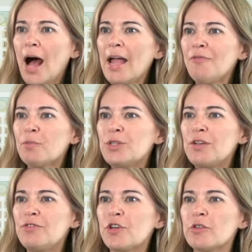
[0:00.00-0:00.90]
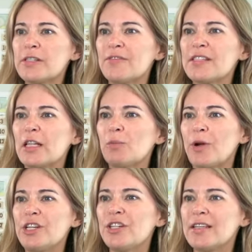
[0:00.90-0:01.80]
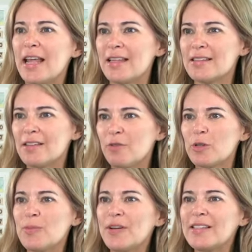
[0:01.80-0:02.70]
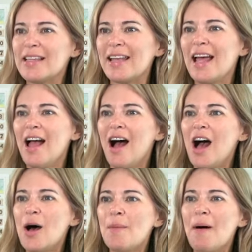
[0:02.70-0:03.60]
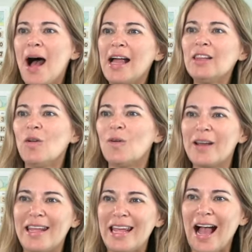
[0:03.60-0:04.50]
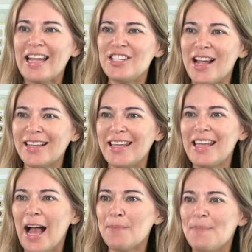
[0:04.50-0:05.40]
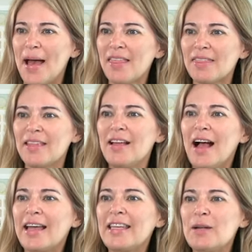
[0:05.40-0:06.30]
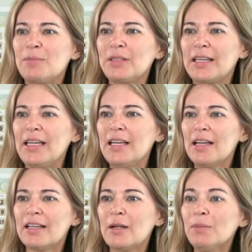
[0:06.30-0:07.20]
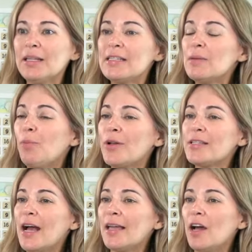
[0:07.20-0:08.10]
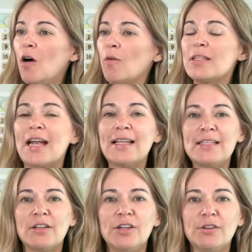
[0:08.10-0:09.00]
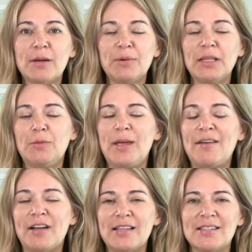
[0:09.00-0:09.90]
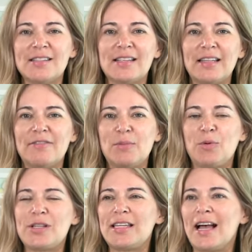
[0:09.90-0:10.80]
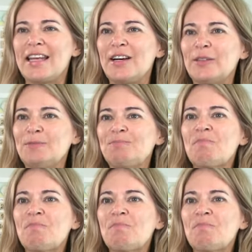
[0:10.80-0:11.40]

Hi from Chief Joseph Celebration Days, Rosemary said. Um, hi, Lori. Hi, Jackie. Hi, Beth. Hi, Kimberly. Kimberly's in Boise, Idaho. Did I tell you, Kimberly? We have cousins that live in Boise, Idaho.